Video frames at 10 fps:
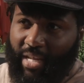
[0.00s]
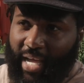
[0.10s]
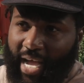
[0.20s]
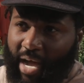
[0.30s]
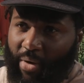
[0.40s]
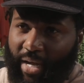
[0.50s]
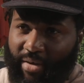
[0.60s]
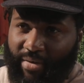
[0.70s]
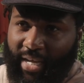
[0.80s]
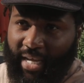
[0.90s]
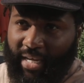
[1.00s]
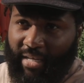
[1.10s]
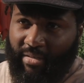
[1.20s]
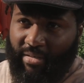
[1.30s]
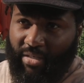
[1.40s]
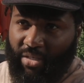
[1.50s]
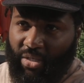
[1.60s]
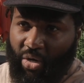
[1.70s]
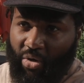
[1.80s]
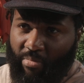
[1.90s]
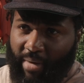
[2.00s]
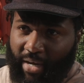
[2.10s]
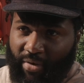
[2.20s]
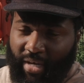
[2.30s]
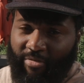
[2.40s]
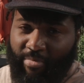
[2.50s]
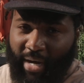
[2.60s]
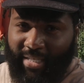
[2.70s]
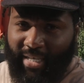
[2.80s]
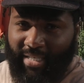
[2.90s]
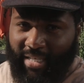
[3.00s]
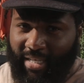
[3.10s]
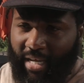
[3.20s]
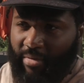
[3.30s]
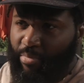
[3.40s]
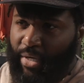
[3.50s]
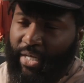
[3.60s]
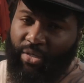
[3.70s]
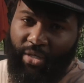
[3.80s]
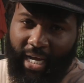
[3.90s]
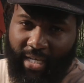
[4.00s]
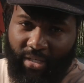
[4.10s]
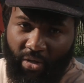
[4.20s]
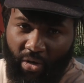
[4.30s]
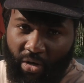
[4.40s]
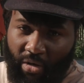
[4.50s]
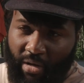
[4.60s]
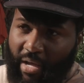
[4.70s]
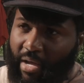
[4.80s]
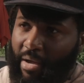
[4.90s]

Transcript: like how I create and, you know, my creative process, and then bringing you guys along